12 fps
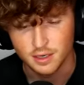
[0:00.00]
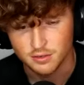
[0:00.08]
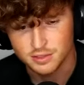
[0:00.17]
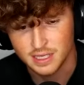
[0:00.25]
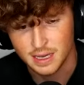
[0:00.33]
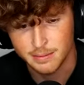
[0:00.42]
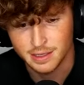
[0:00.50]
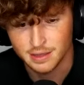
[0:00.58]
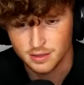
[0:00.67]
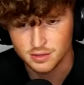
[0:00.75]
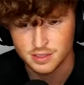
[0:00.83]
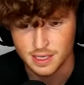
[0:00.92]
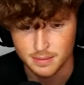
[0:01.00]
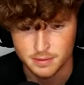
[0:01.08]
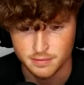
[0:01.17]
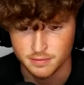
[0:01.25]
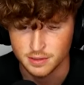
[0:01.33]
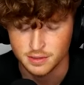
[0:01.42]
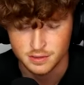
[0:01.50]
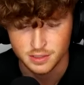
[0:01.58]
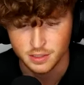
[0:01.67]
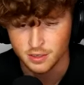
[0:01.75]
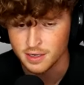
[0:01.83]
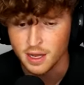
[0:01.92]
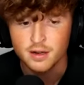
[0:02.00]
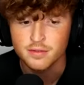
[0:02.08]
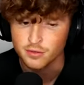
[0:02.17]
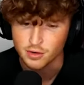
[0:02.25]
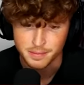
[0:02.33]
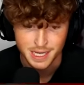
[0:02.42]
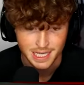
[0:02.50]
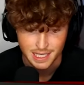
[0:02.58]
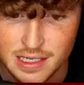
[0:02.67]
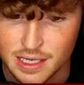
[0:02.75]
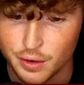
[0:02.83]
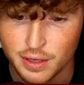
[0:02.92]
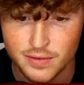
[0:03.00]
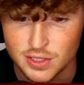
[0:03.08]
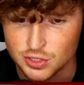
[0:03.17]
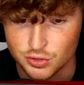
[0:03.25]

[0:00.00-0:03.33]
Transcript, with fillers: There's Tammy, there's Captain Fiddles. You're done for, buddy. Don't even